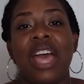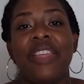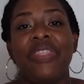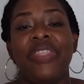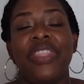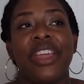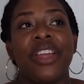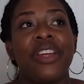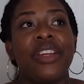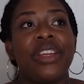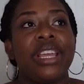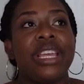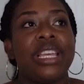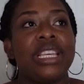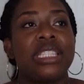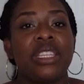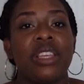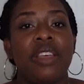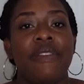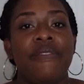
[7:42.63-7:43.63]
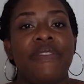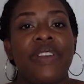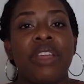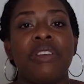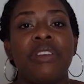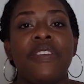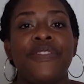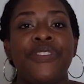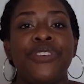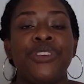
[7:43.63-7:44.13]
There is
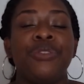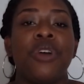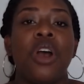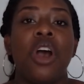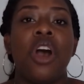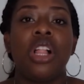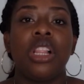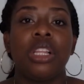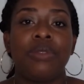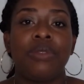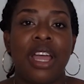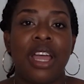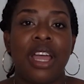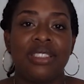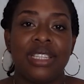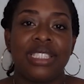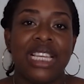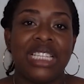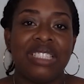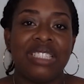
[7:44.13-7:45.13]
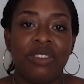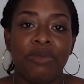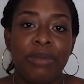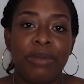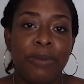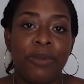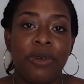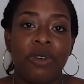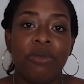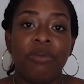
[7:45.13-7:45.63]
very few all-around successful people,